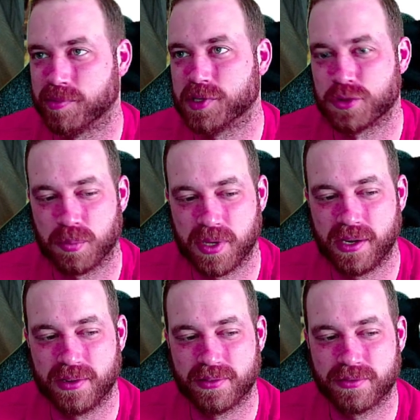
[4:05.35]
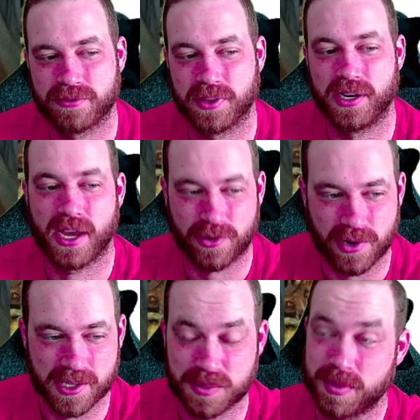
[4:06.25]
rinse, repeat for the
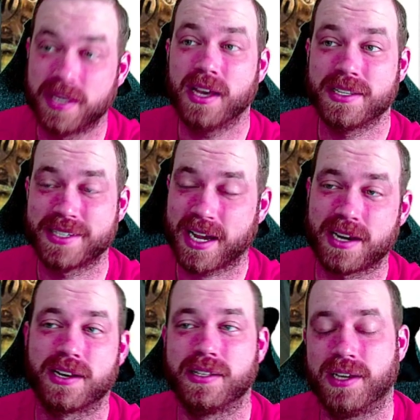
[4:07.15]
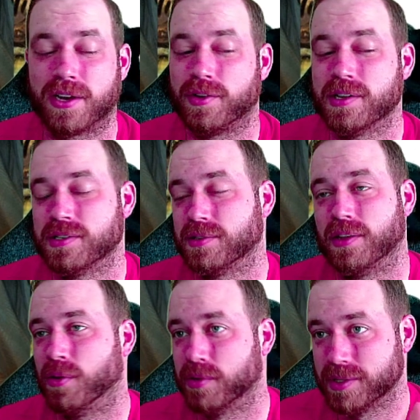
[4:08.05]
Necrons, because technically Necrons are
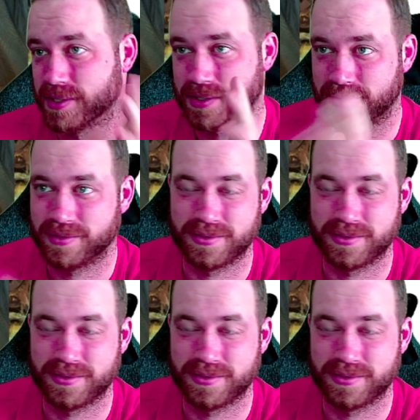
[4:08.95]
the oldest,